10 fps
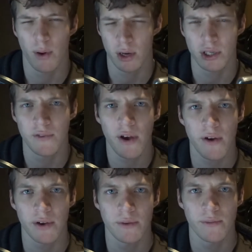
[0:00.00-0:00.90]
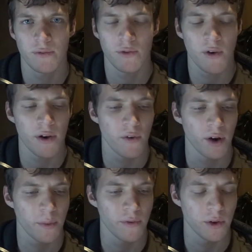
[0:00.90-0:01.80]
Very, very grown up of
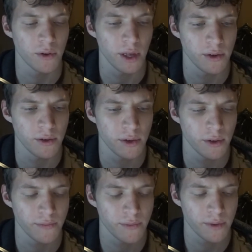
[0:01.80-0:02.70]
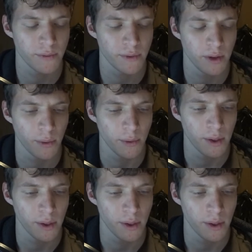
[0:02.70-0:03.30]
you there, Logan.